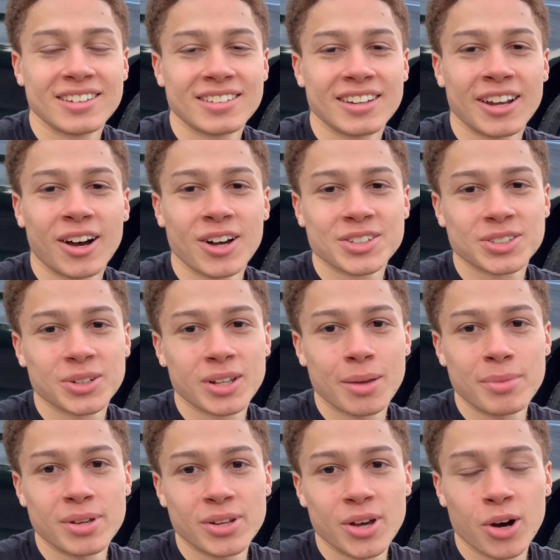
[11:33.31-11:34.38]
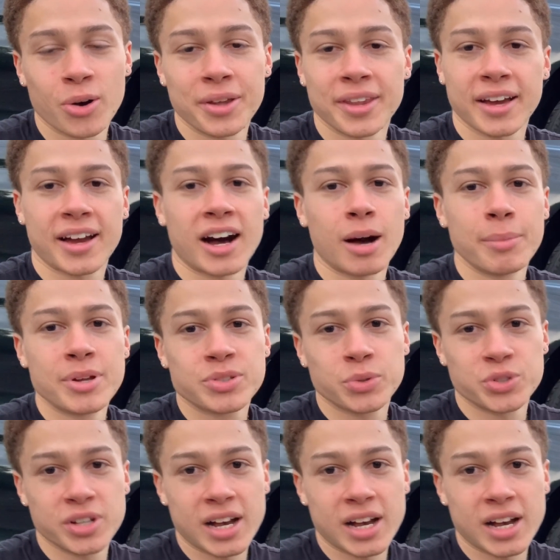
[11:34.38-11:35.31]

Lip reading: And also let me know in the comments what you